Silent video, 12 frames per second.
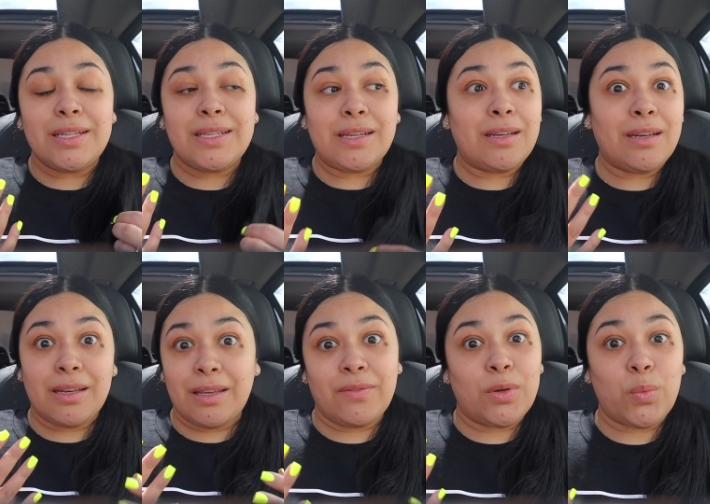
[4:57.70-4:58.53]
didn't
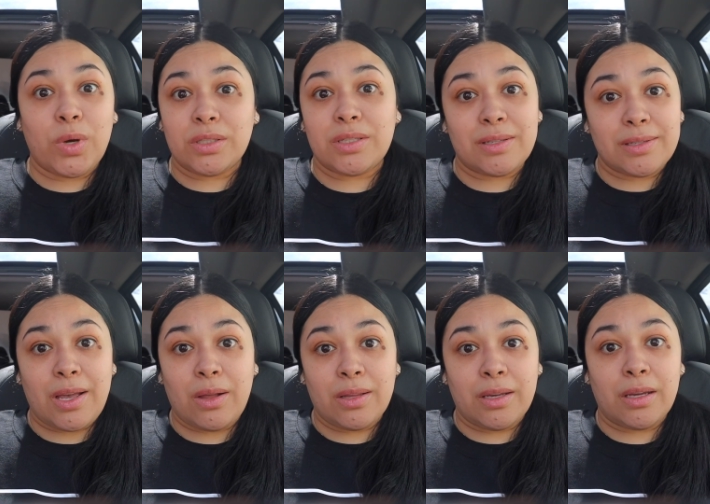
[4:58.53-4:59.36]
even want to
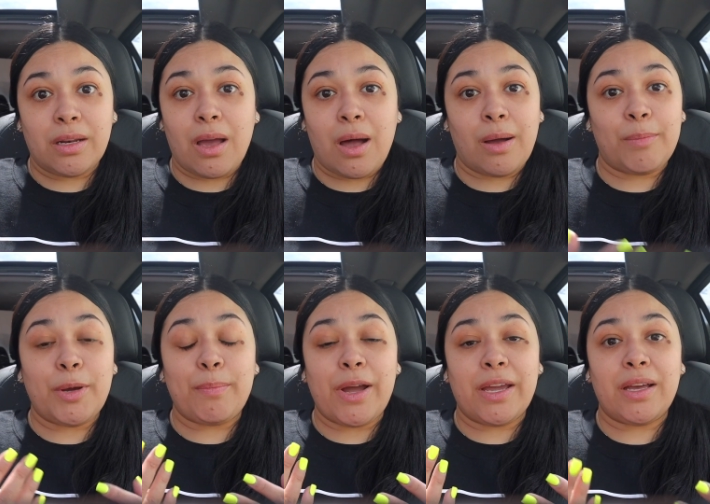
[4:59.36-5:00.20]
sell it.
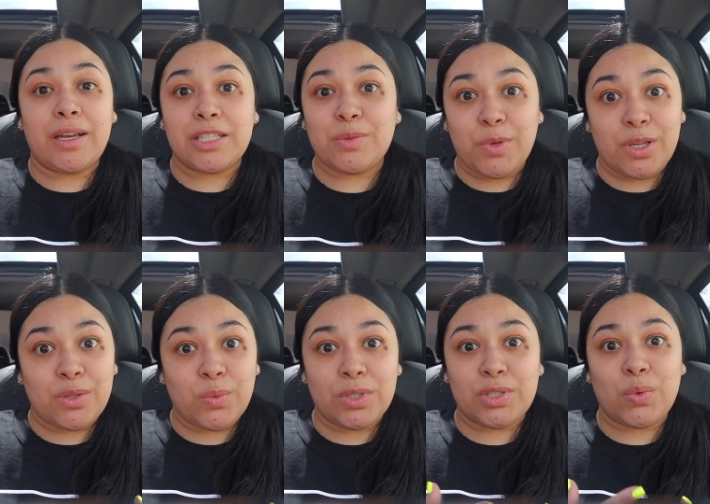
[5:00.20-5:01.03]
Um, my
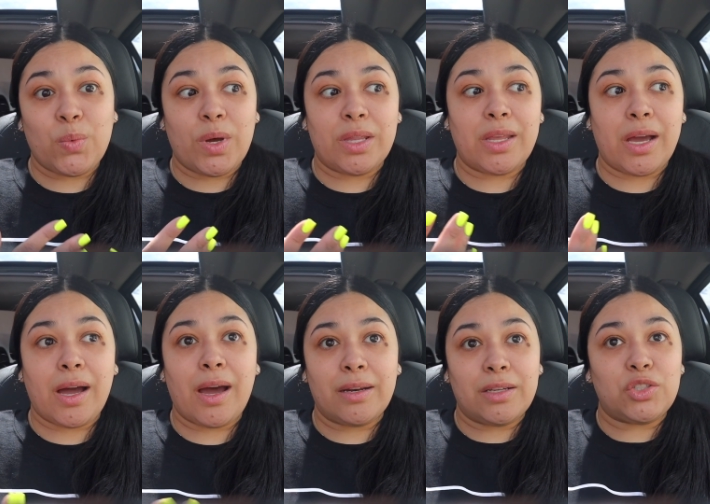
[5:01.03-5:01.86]
husband was the one that
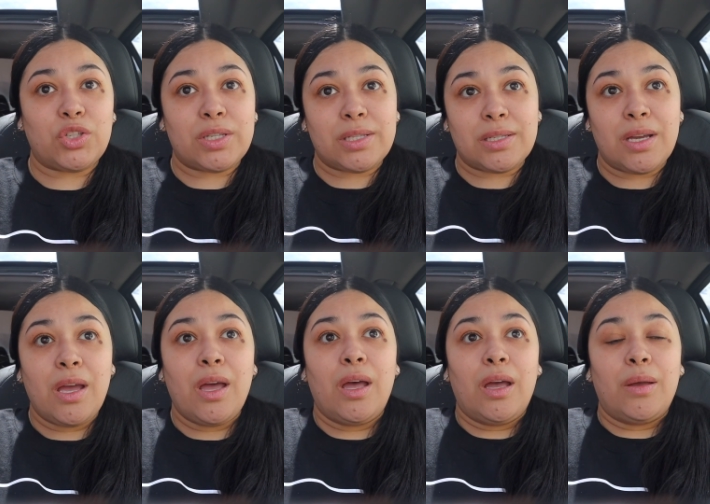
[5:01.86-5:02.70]
kind of just
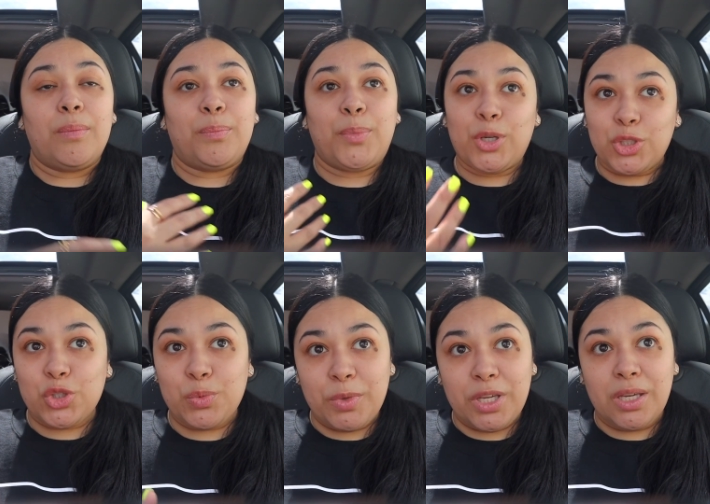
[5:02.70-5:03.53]

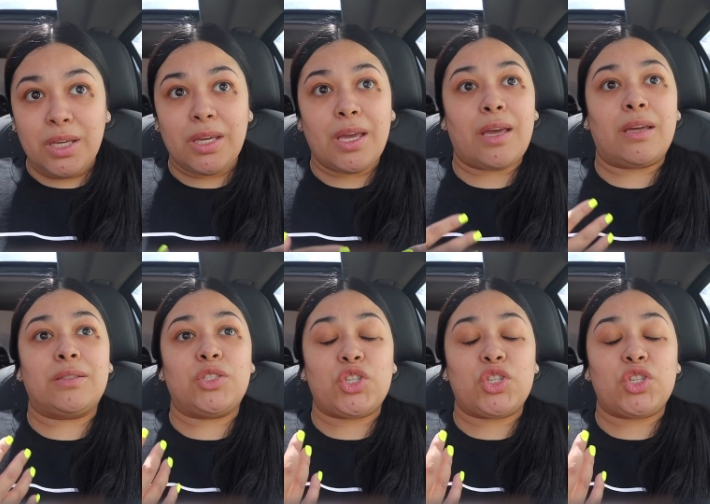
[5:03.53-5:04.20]
pushed me and